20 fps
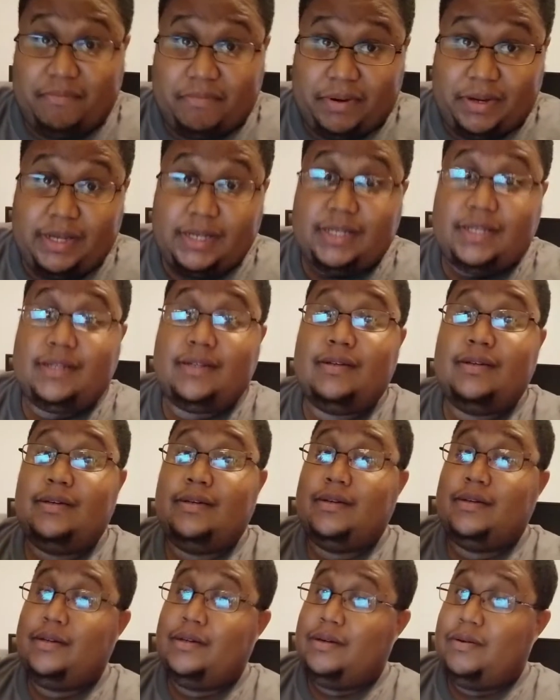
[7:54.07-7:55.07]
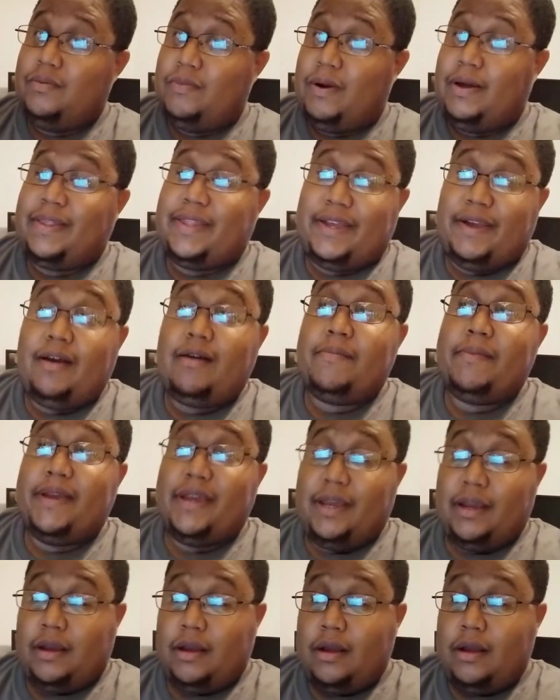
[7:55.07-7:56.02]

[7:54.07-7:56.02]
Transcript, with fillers: But while they are making